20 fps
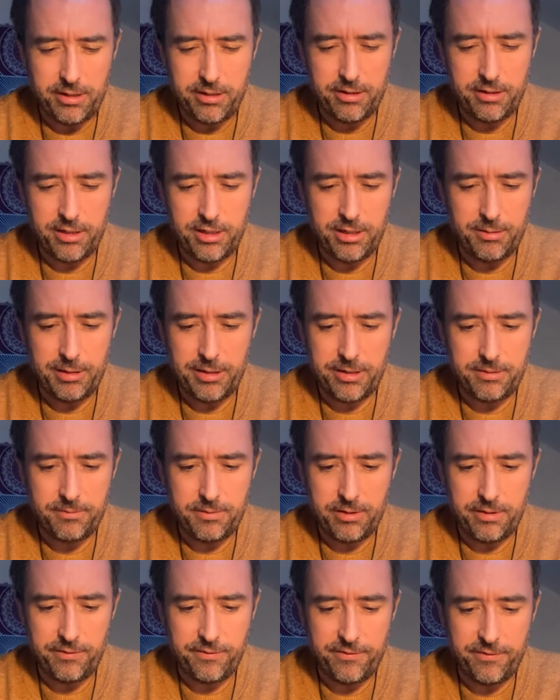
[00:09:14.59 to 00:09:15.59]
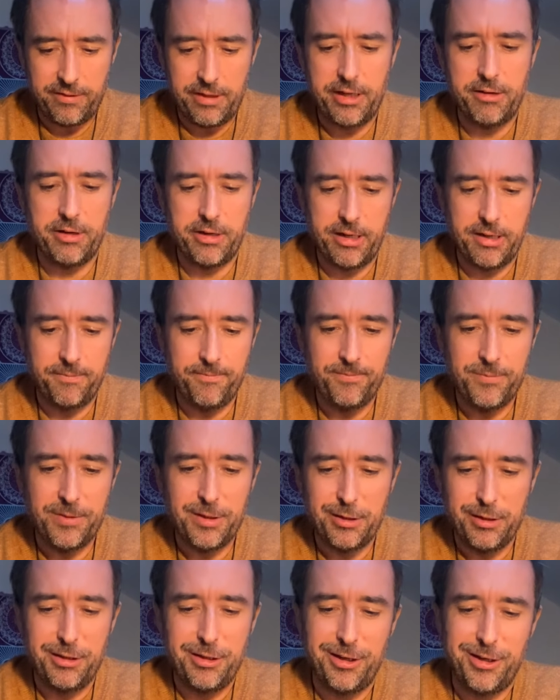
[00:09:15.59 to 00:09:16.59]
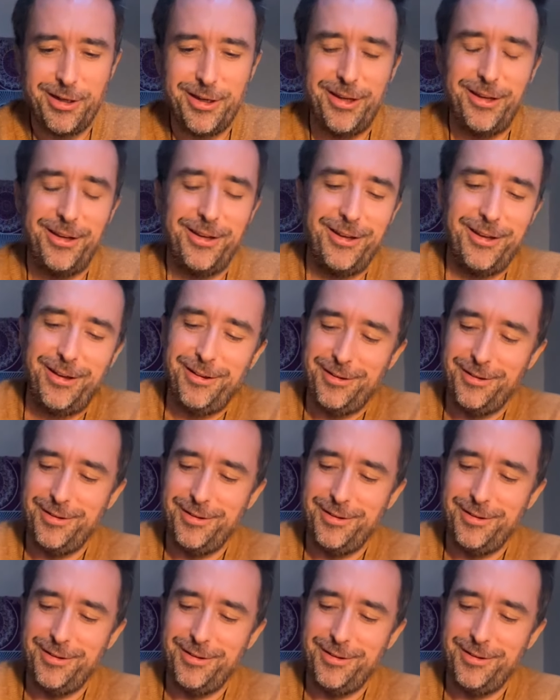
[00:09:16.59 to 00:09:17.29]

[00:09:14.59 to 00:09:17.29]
earlier. Here we are. Okay, yeah.